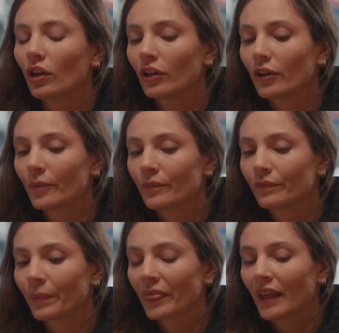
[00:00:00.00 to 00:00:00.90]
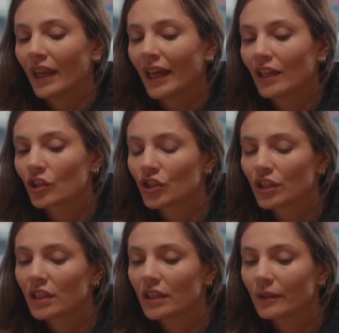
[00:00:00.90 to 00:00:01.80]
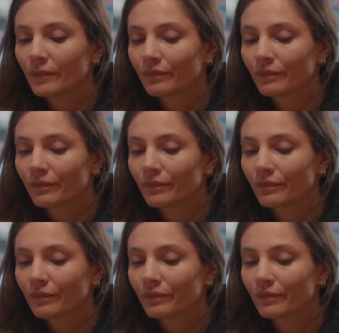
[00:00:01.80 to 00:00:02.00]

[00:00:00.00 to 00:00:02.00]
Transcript: and she